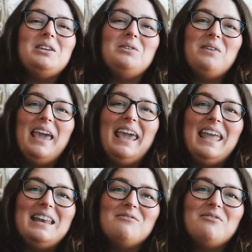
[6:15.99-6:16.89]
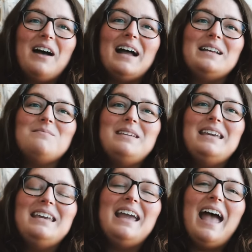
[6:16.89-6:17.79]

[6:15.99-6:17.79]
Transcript: You can find me